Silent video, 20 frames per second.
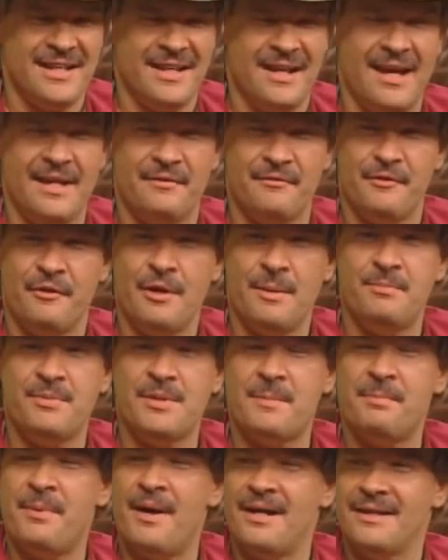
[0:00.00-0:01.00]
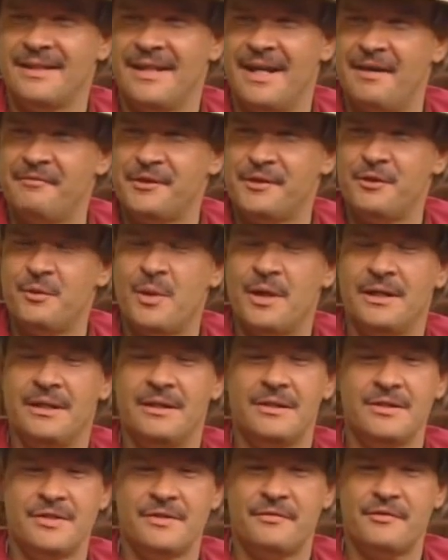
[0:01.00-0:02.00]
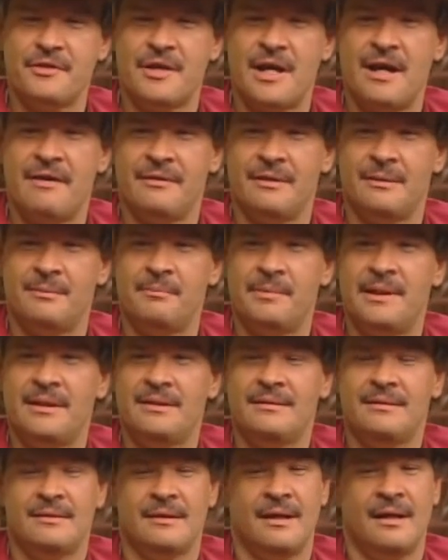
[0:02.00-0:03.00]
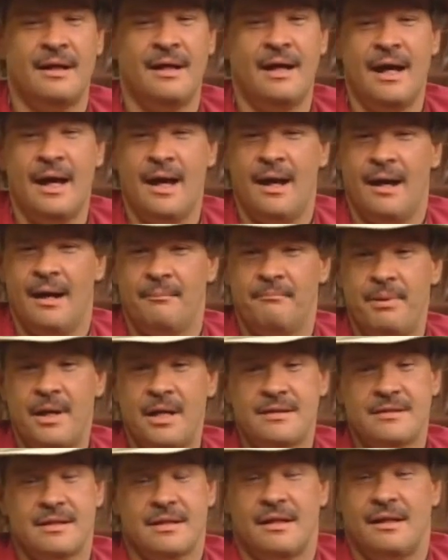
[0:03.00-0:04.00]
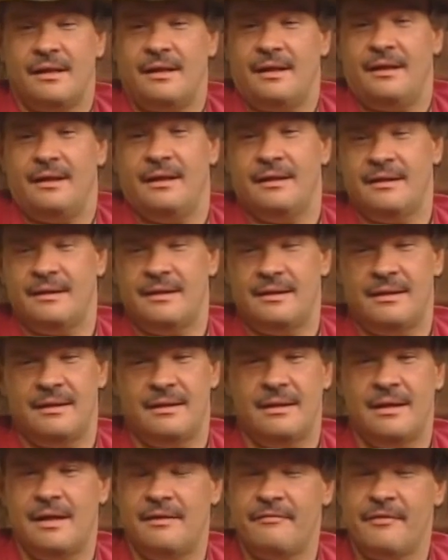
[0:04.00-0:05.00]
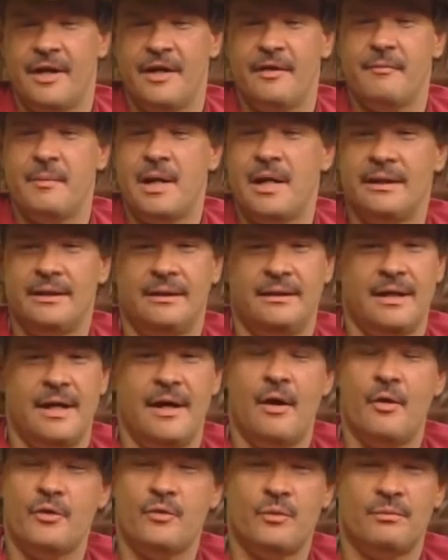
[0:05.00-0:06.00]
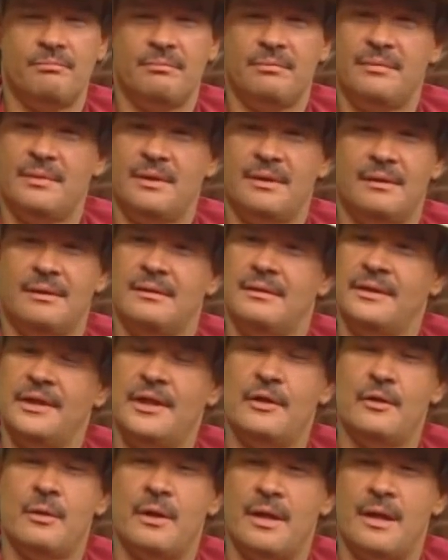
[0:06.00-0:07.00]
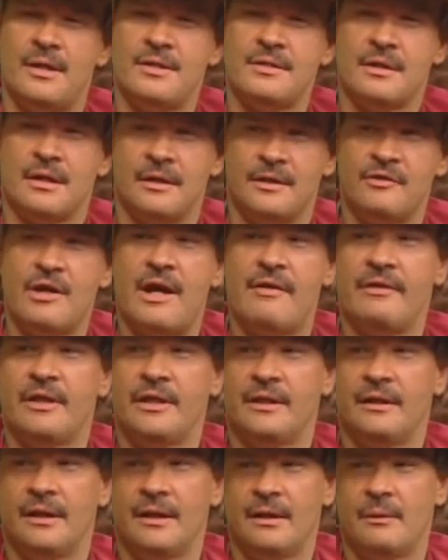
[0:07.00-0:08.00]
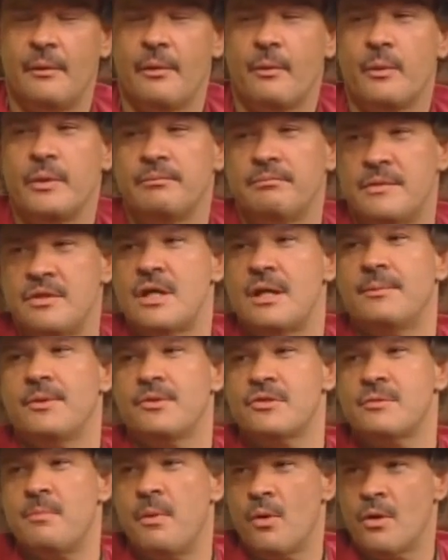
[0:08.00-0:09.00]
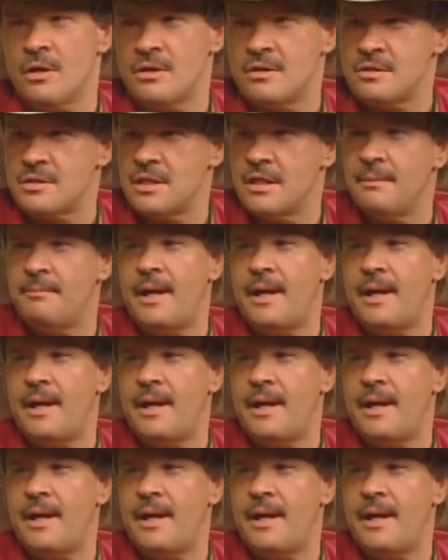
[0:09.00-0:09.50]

It kind of creeps up on you after 20 years of travel. But basically, a friend of mine, I always, I started traveling with disabled sports.